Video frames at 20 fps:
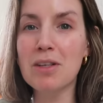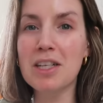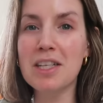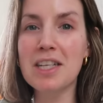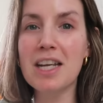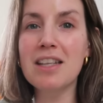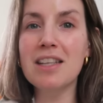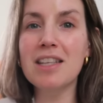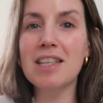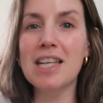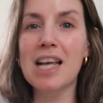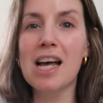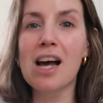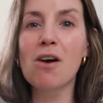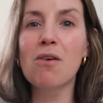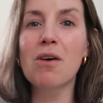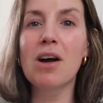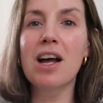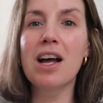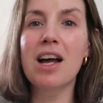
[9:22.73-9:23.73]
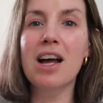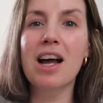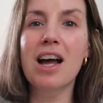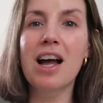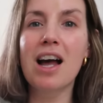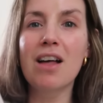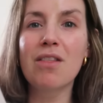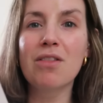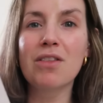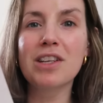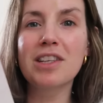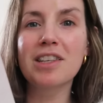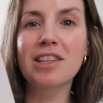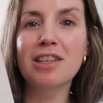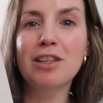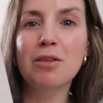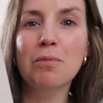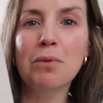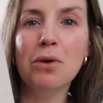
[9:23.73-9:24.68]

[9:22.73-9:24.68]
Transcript: I take this out, and this is the